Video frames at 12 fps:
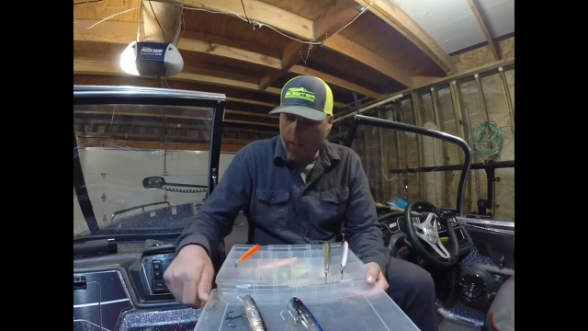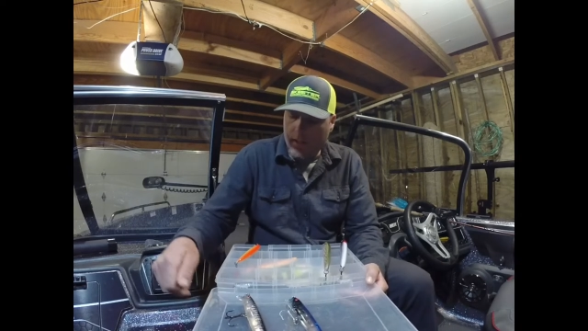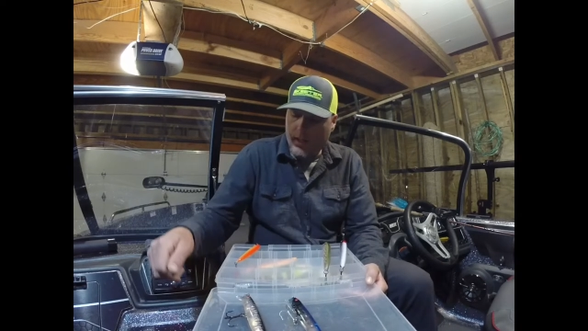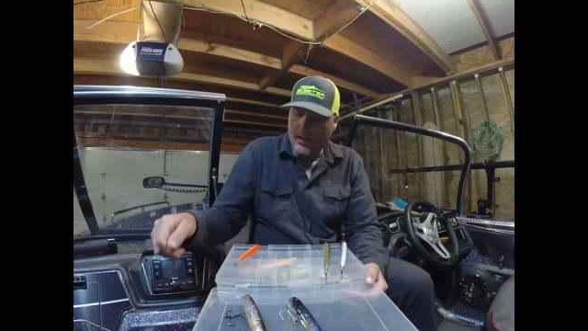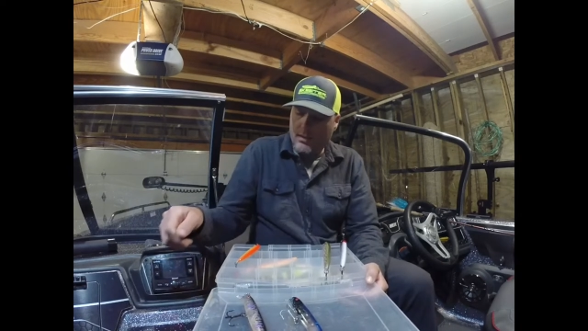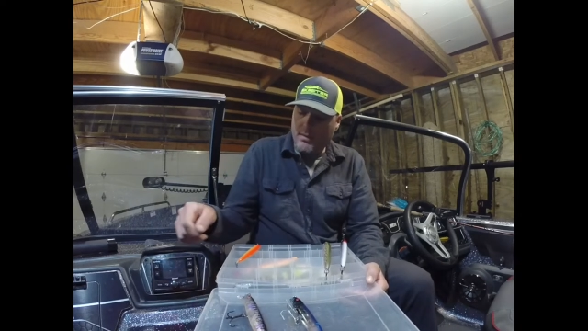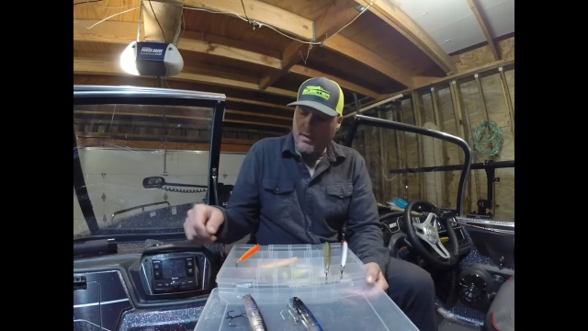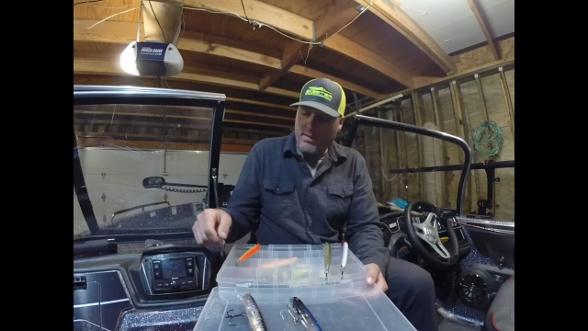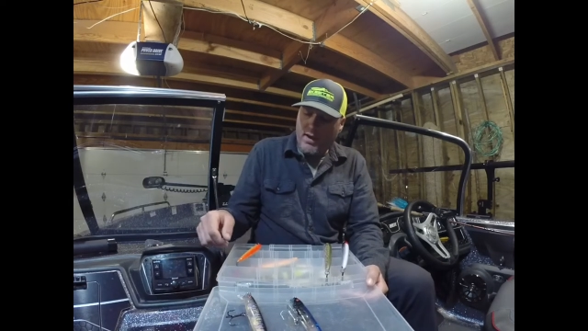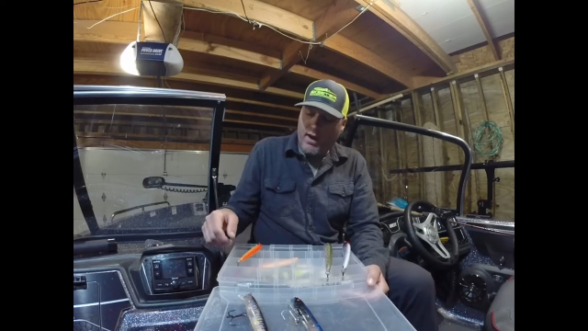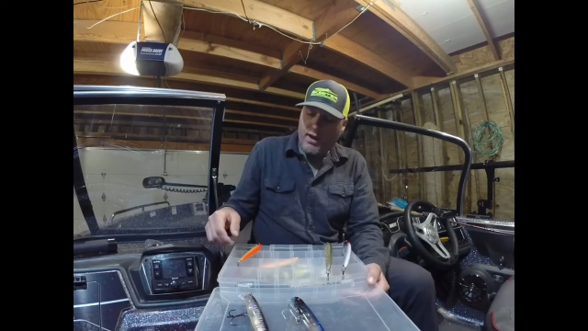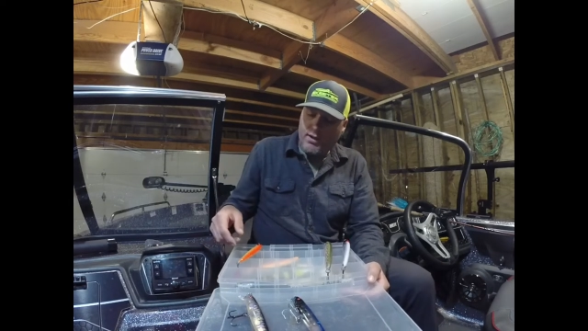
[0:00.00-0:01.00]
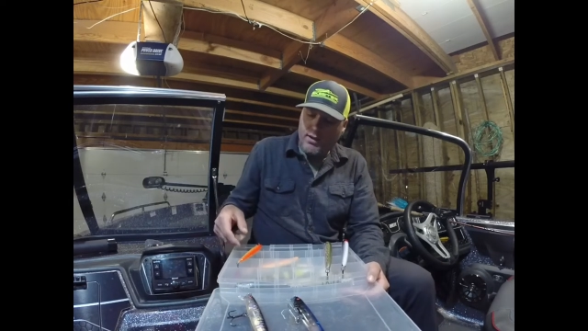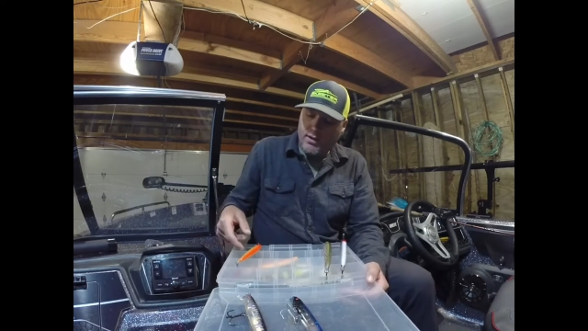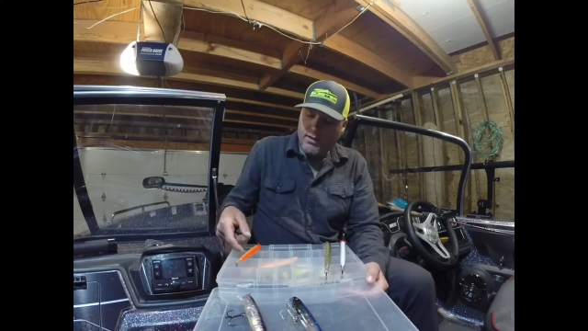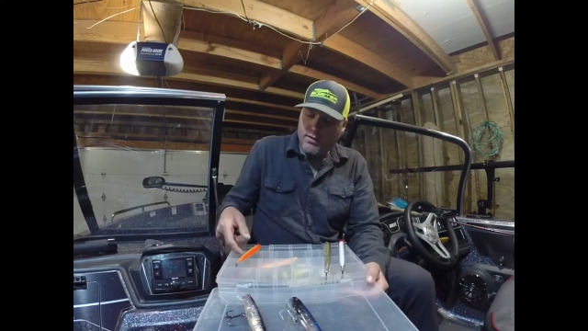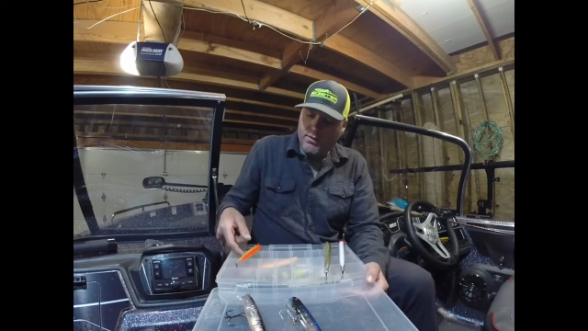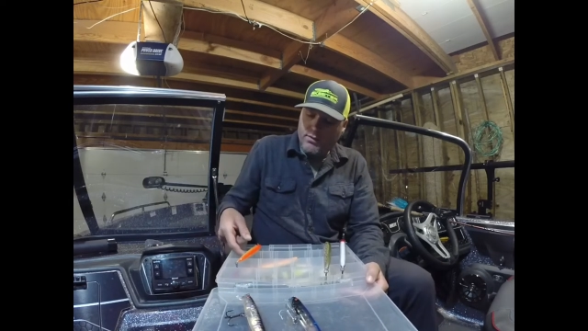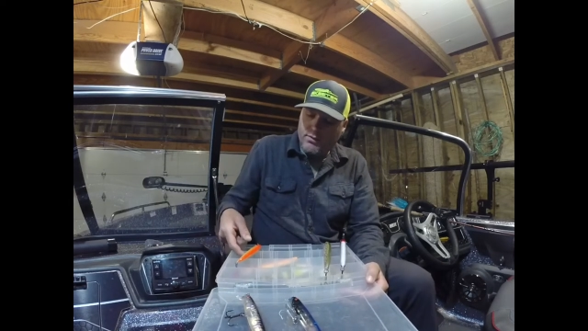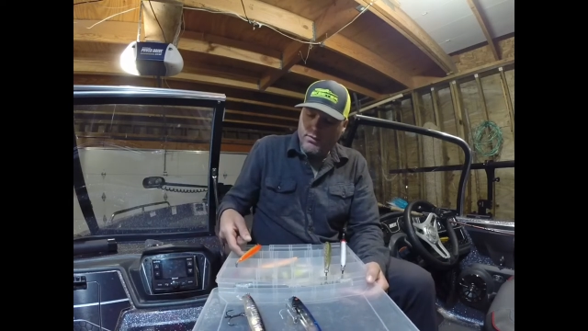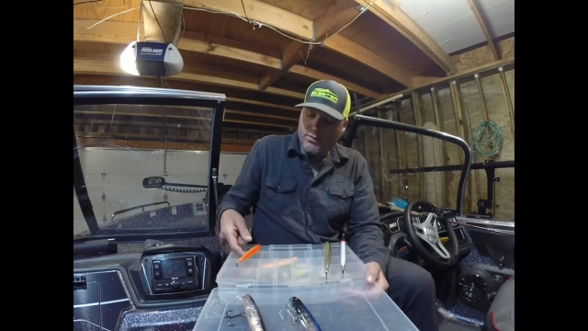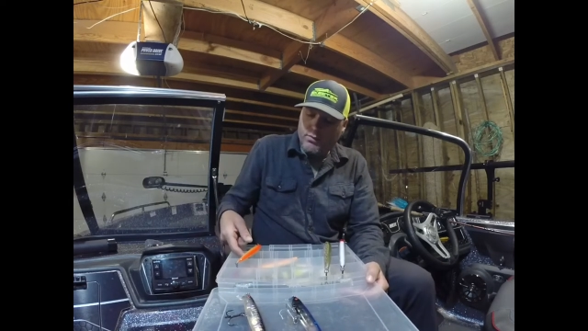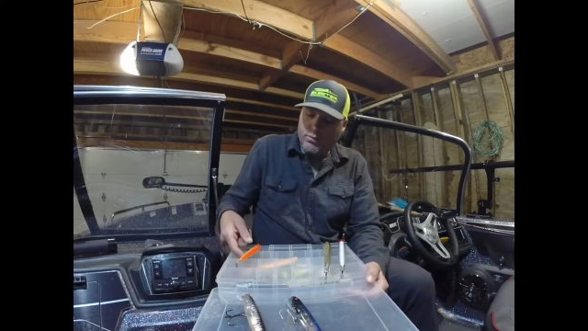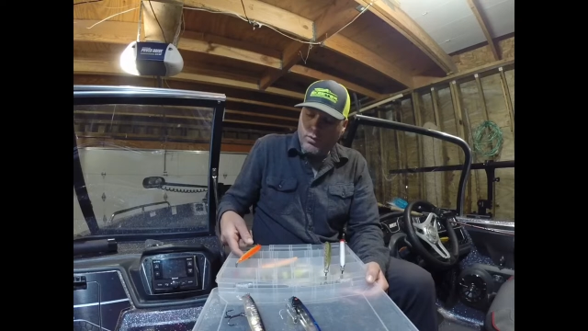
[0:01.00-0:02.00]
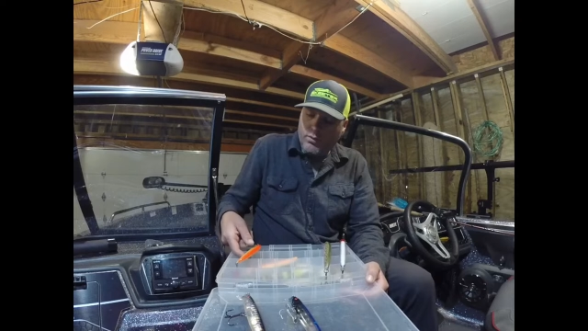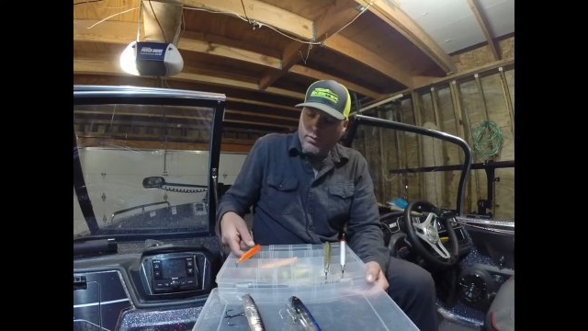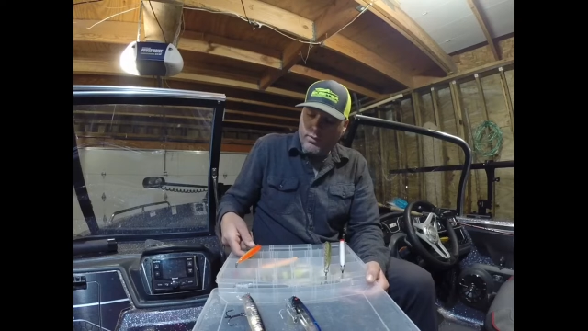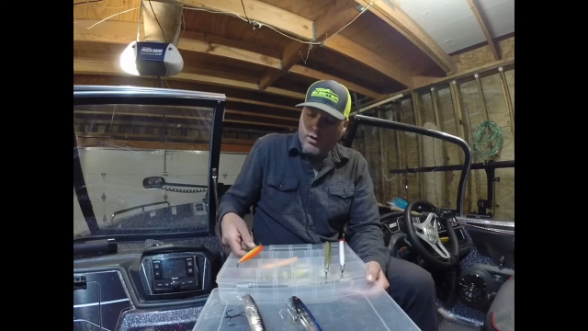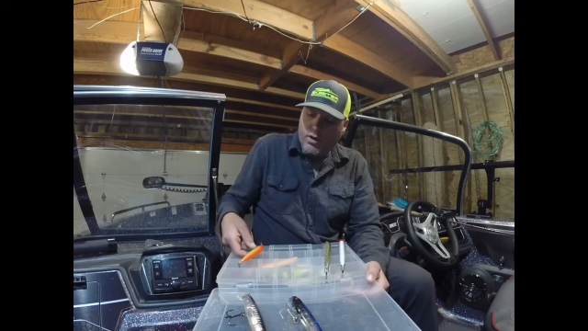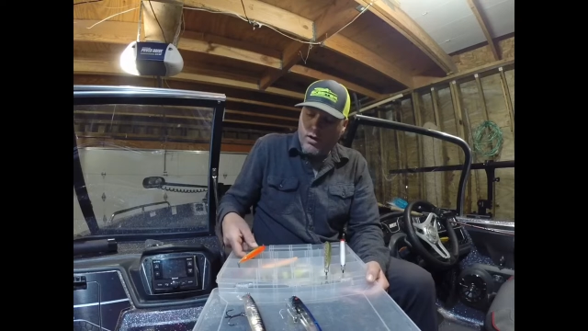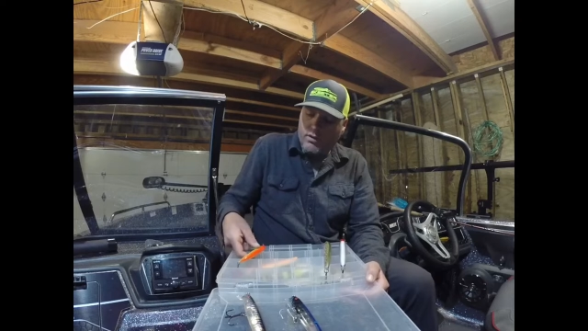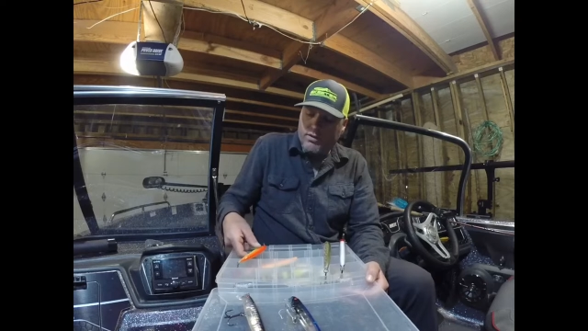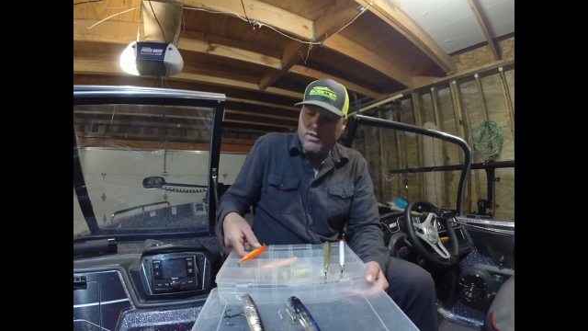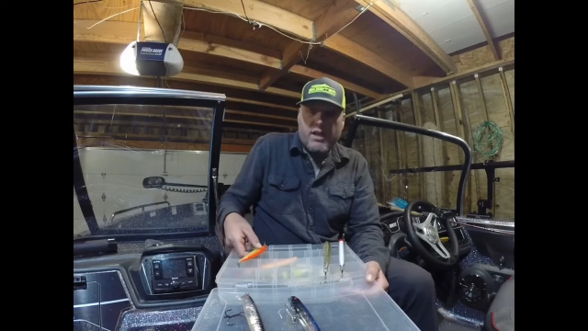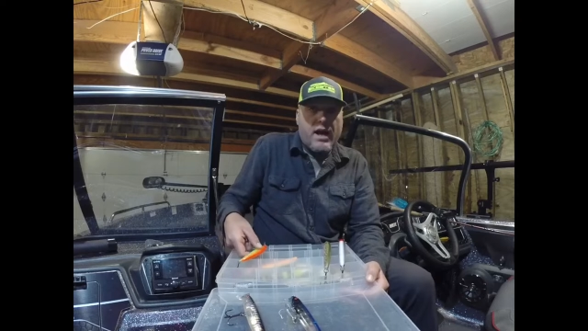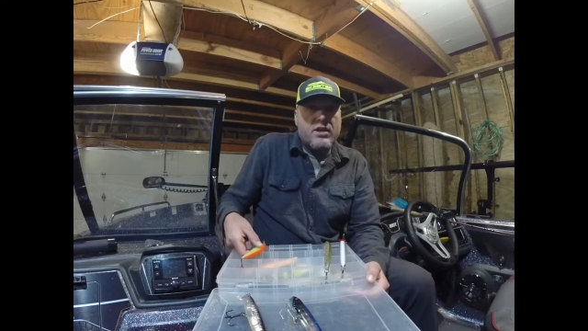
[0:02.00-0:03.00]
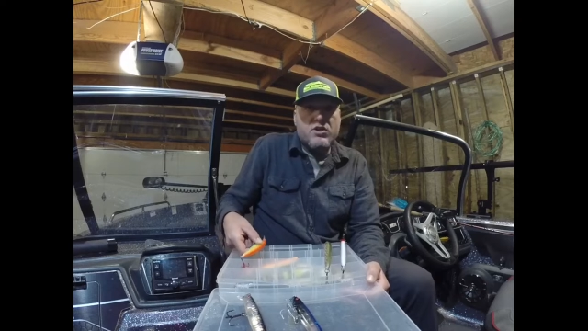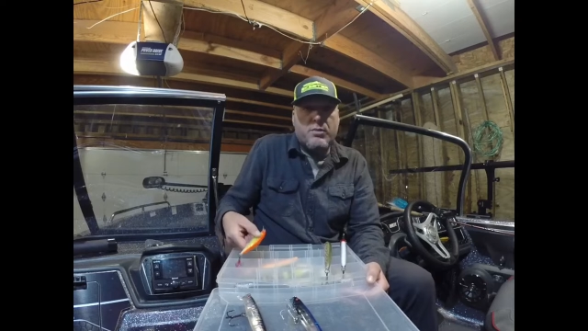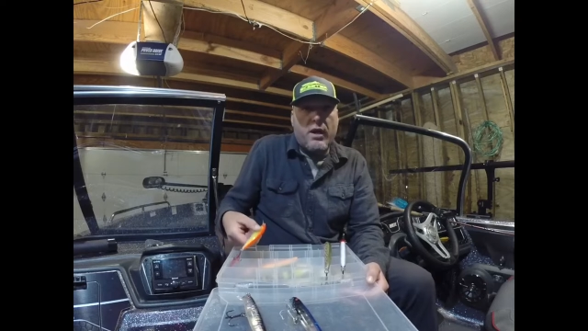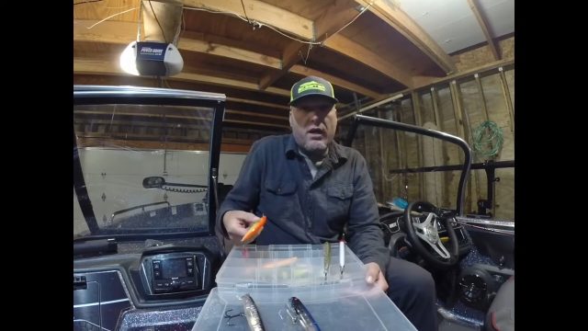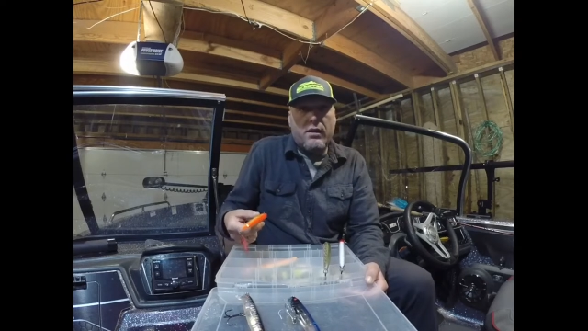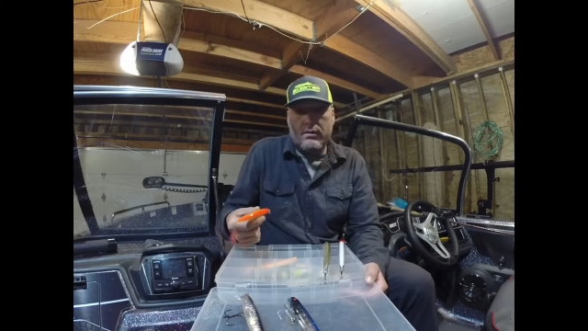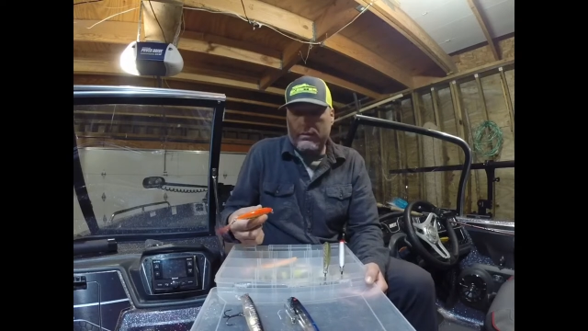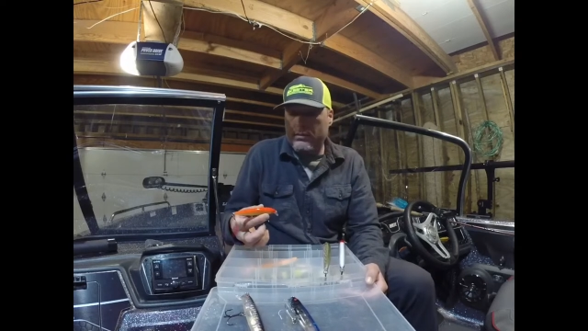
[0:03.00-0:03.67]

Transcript: And that is what we would call a slash bait.